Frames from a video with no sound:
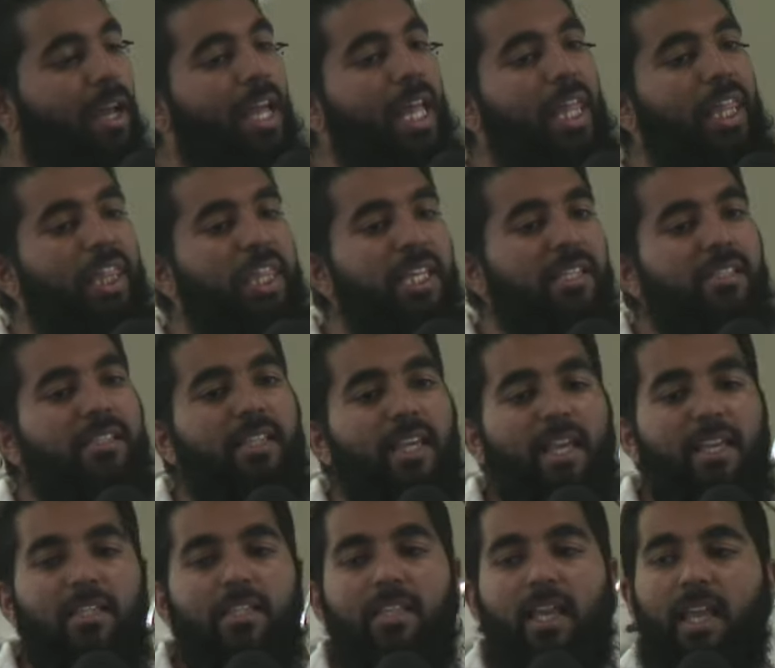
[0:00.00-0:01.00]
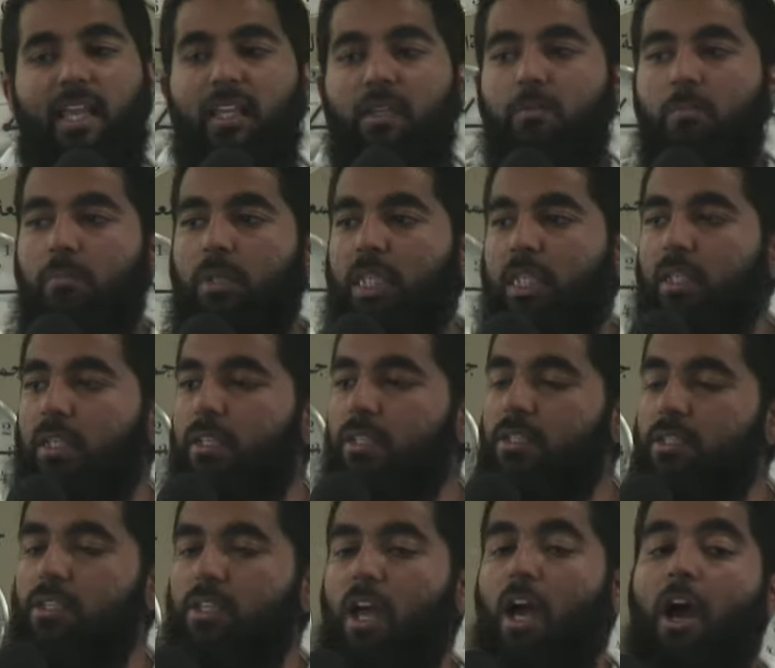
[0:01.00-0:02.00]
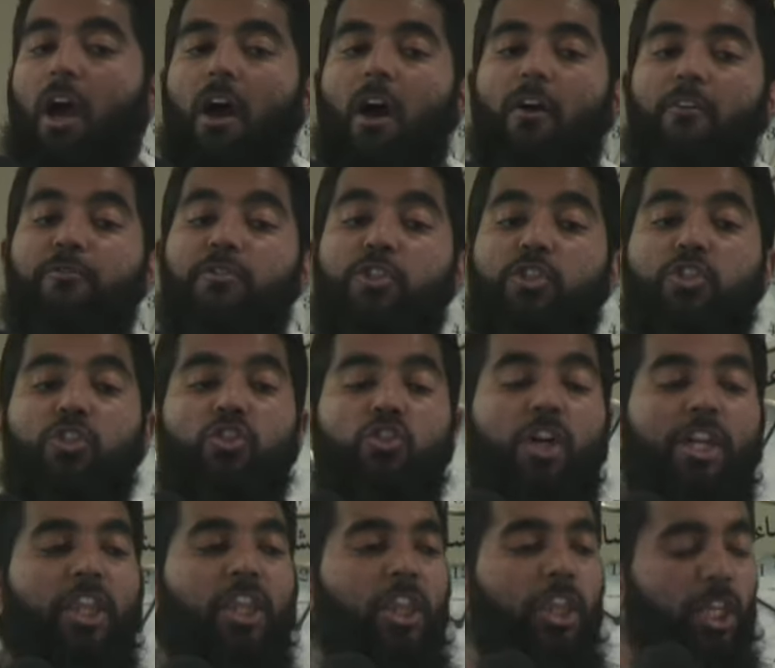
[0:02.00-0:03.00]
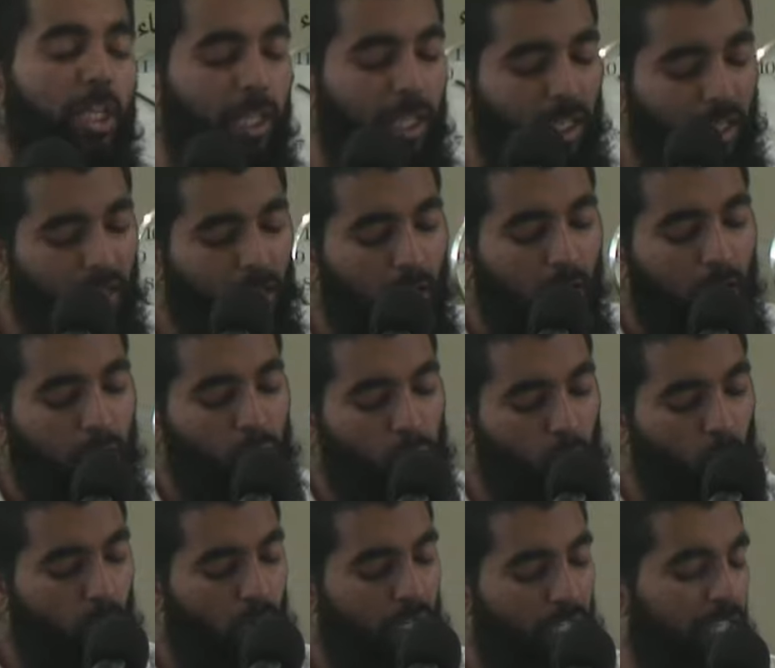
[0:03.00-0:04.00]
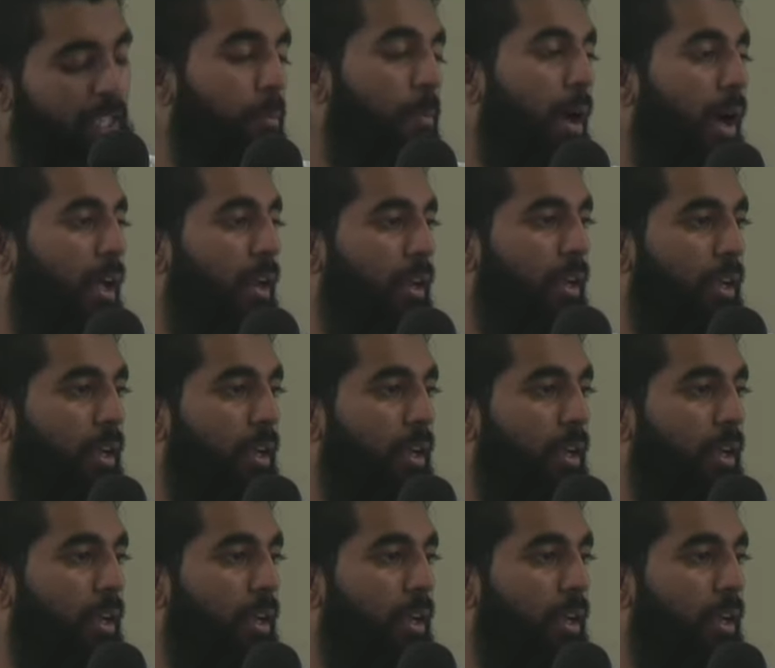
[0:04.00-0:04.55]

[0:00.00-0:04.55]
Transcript: this is a means of strengthening your iman.